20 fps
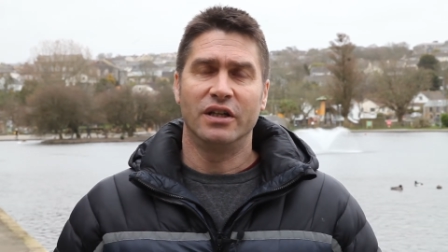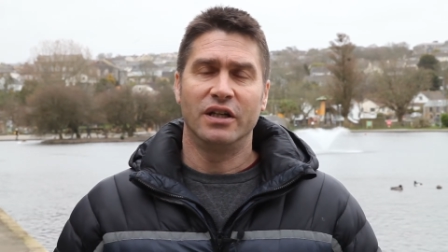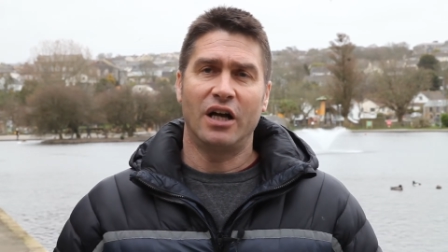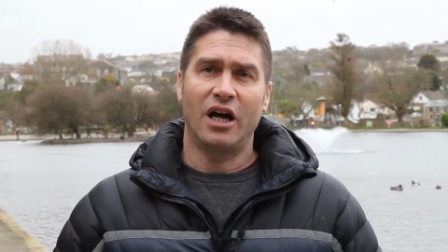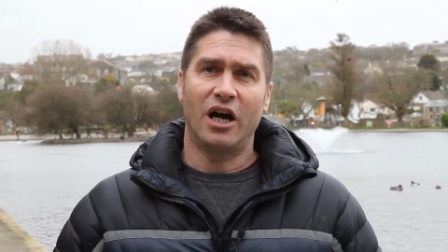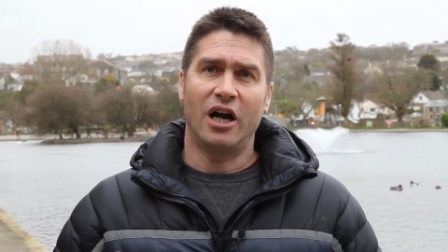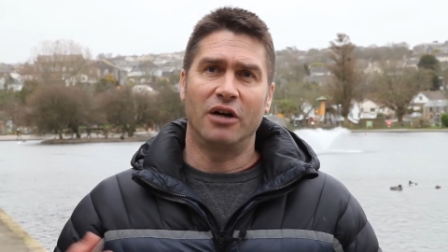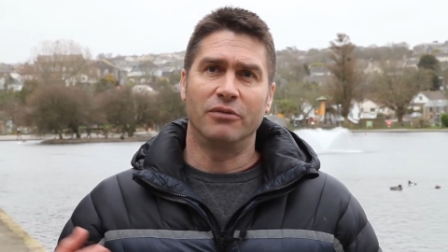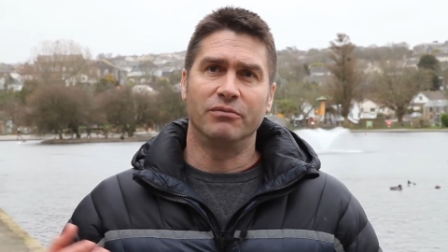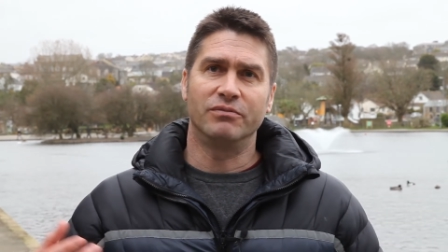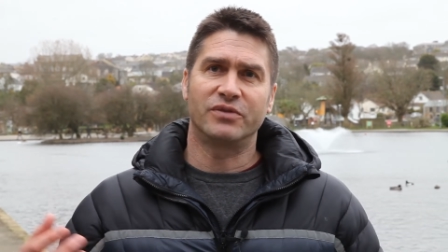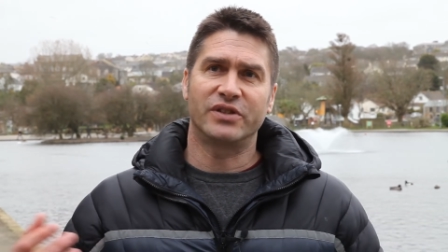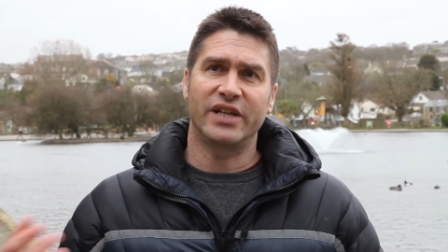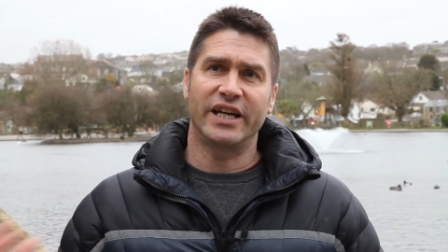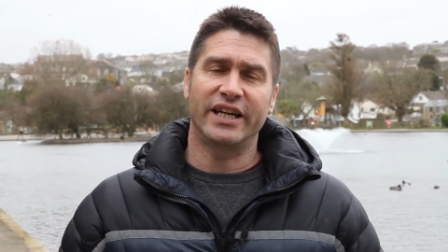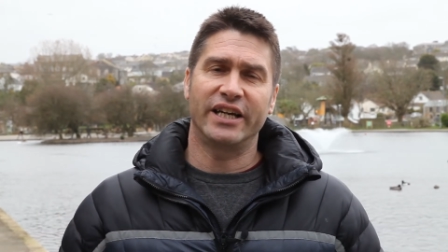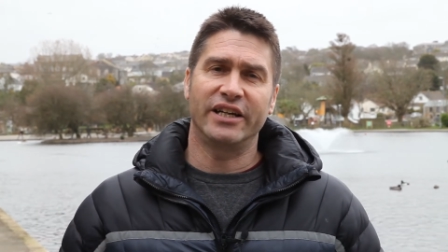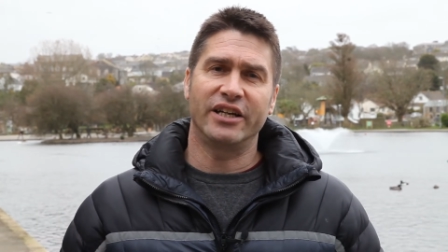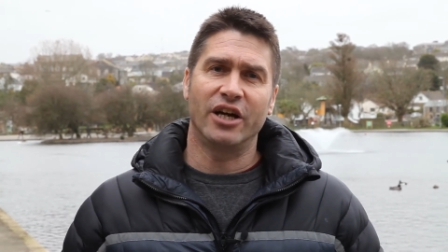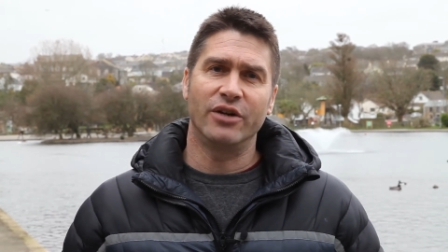um,
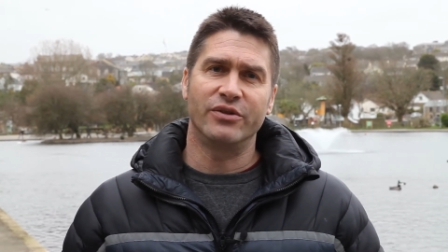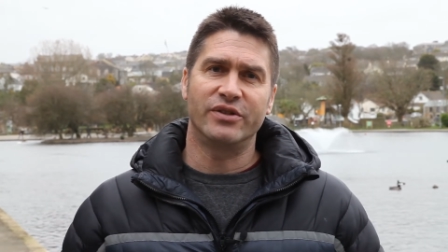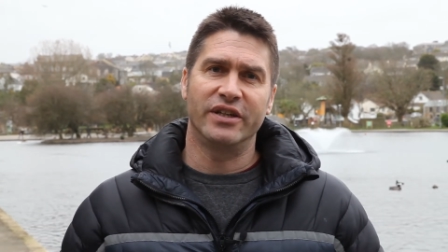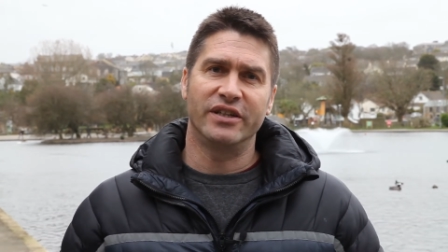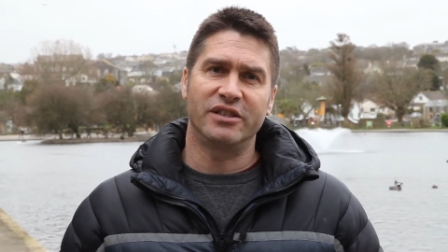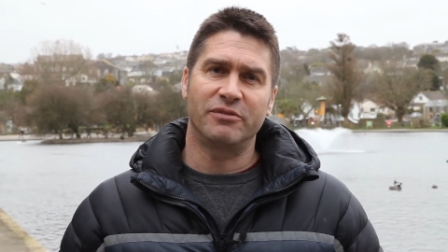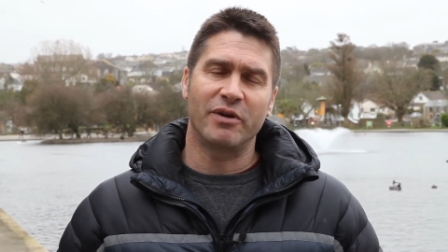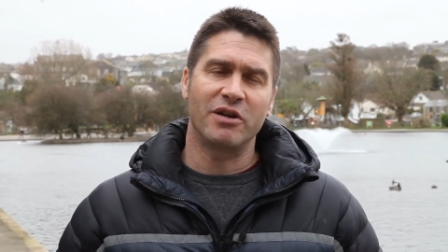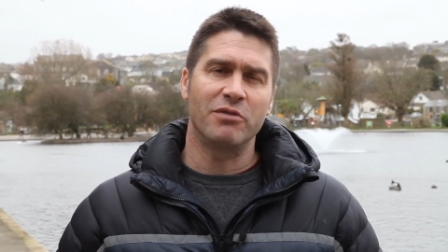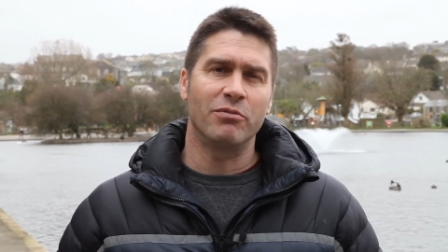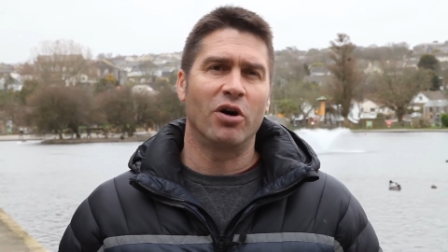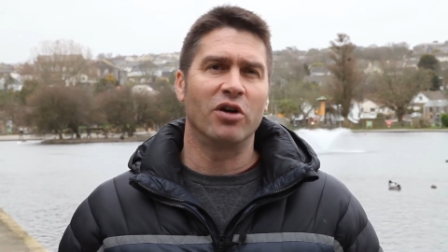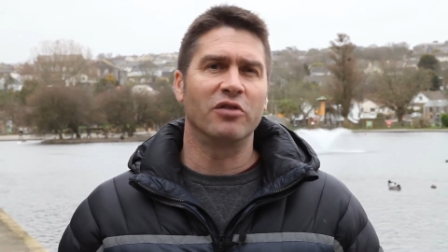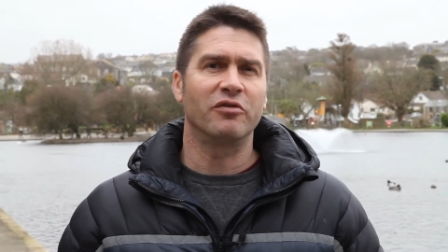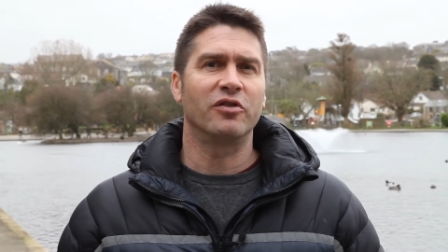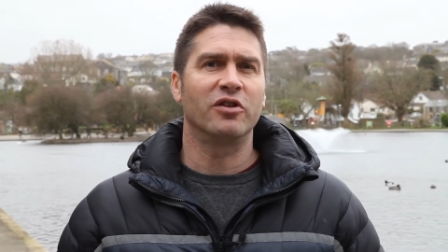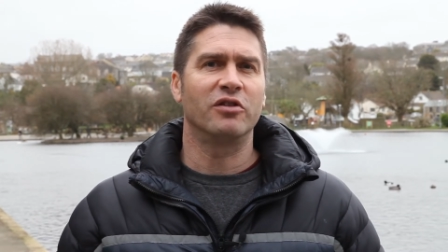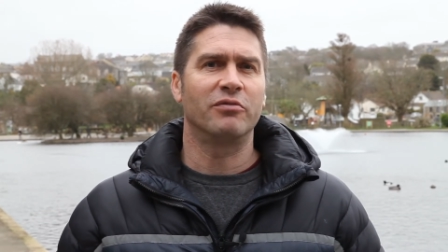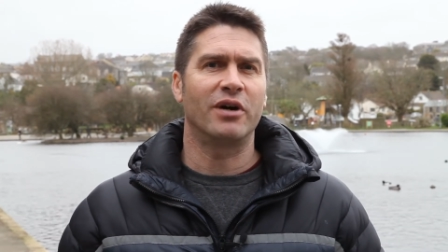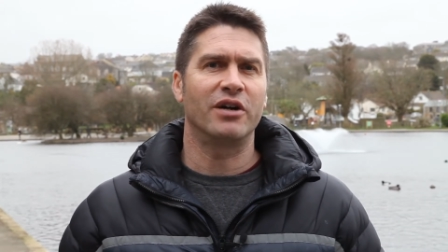taking notice, being
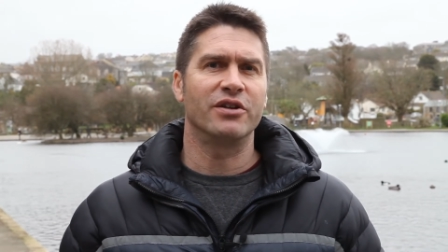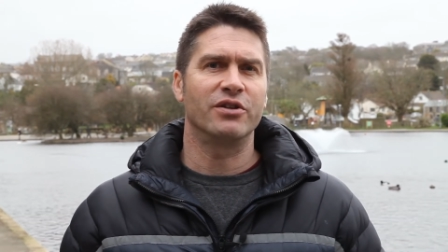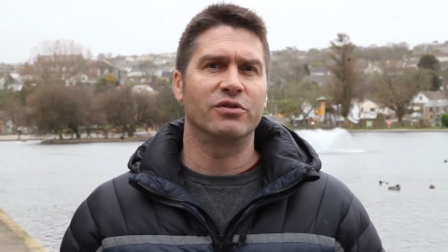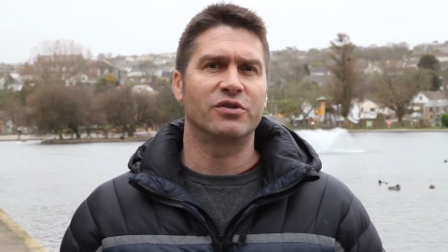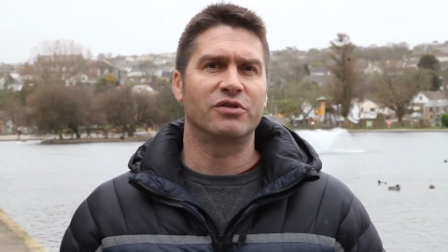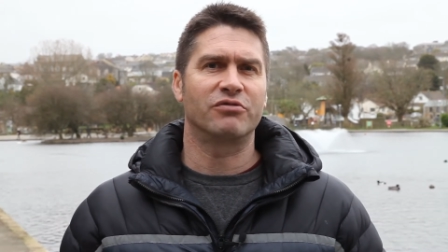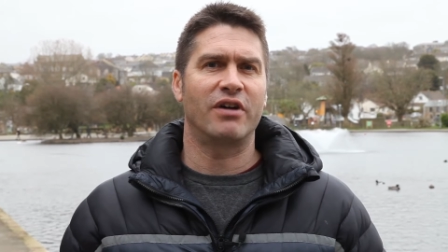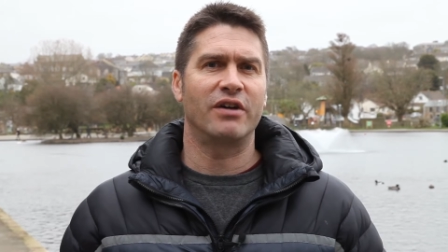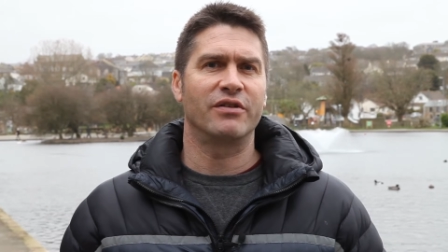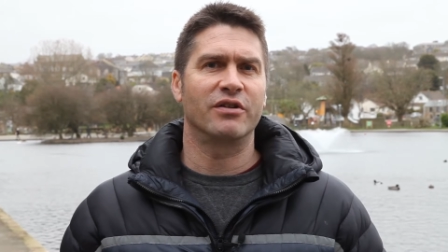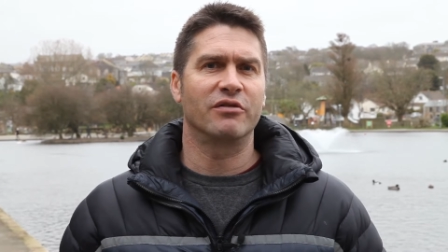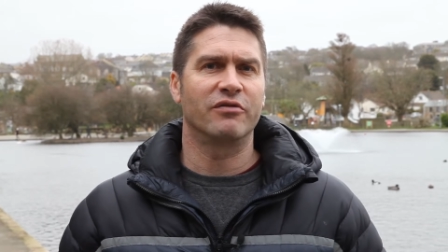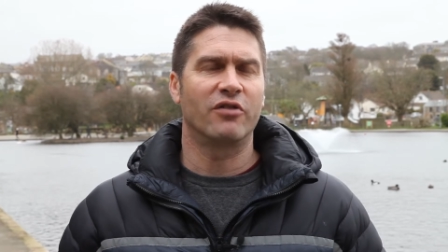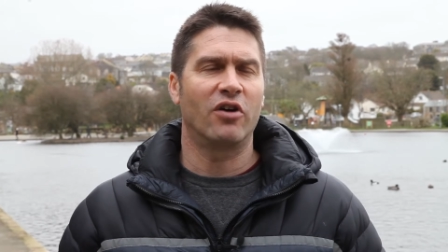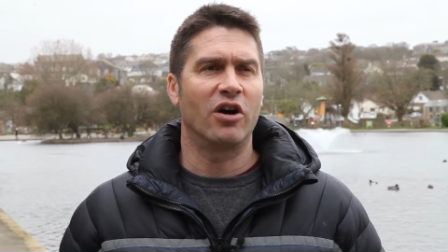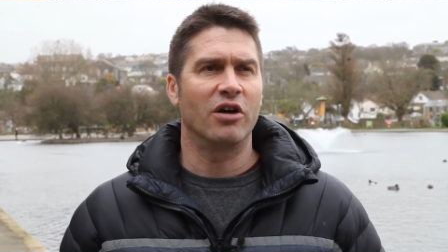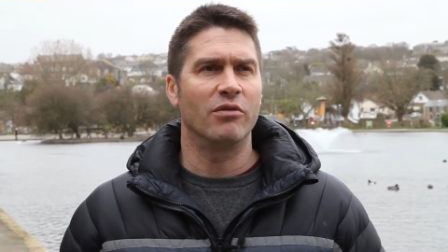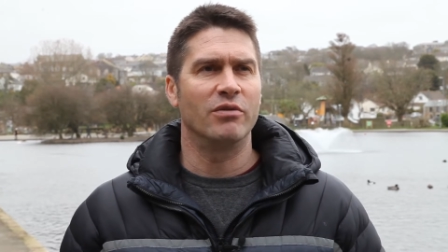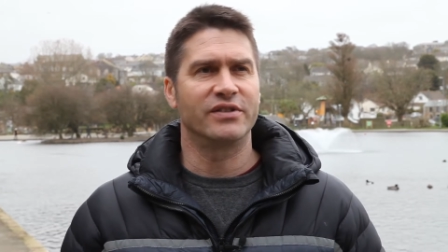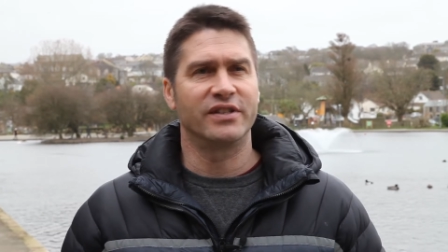mindful about your surrounding environment.